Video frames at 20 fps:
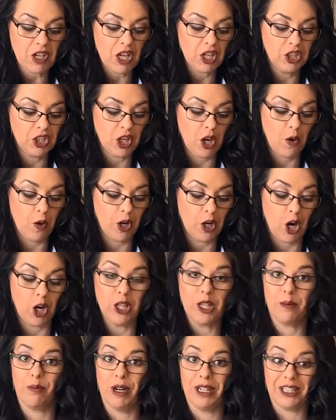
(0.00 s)
So a
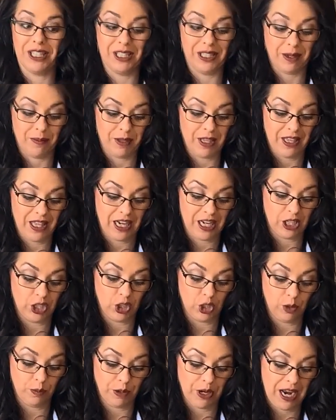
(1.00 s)
garlic press is something that is
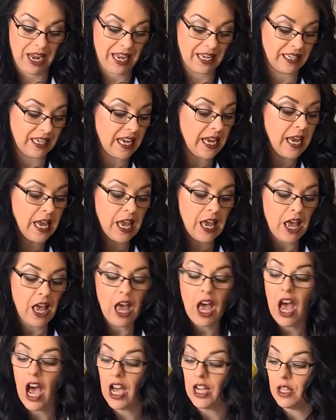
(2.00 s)
super handy.
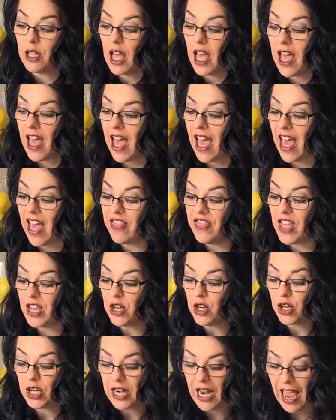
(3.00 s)
And
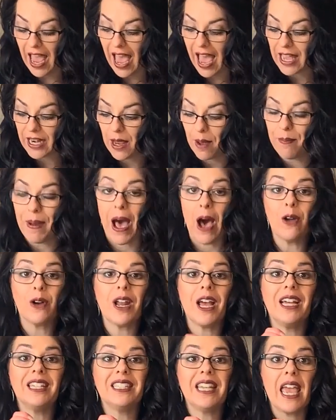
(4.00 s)
then you're gonna add
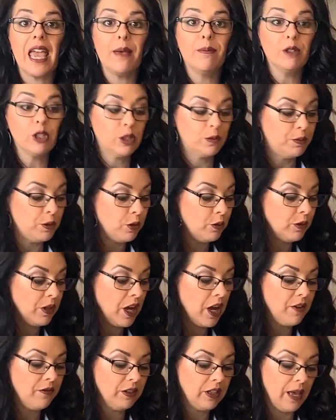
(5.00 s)
about a
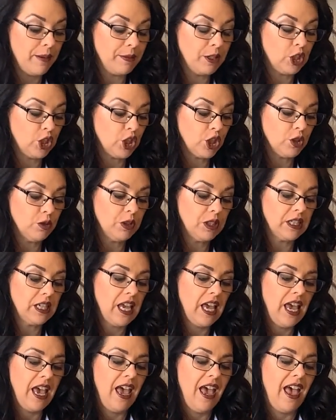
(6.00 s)
tablespoon of lemon juice.
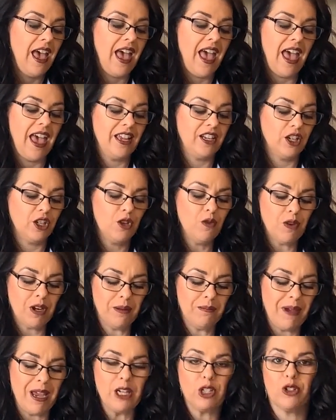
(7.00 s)
And you
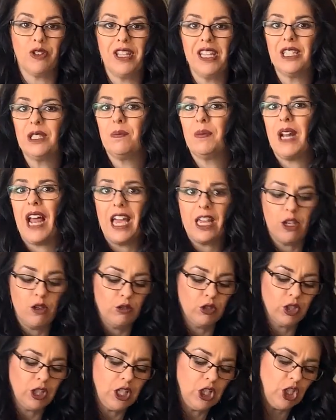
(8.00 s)
can measure this, but I
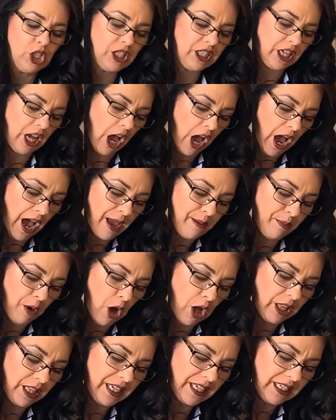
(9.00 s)
usually just
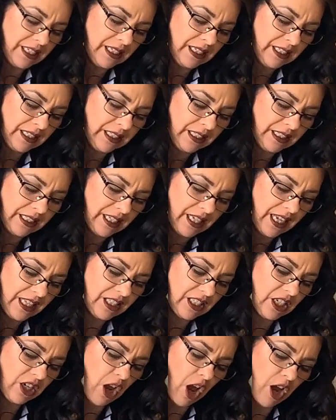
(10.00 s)
eyeball it.
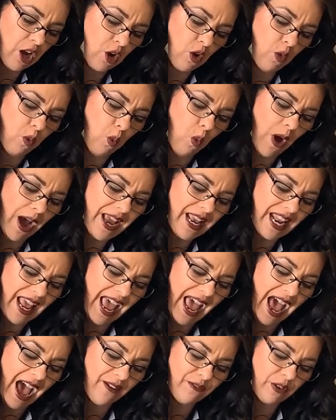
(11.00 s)
It's not quite
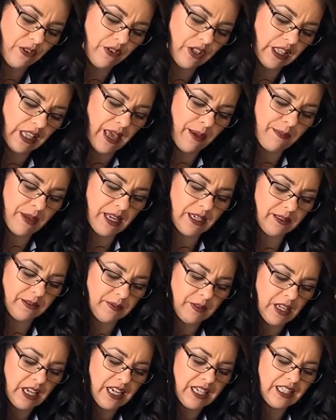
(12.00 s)
half of a
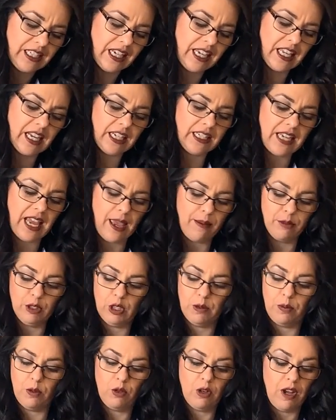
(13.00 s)
lemon to get a
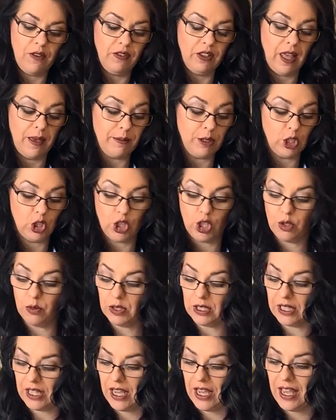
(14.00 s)
tablespoon of lemon
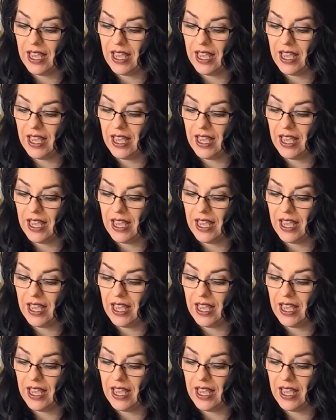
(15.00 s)
juice.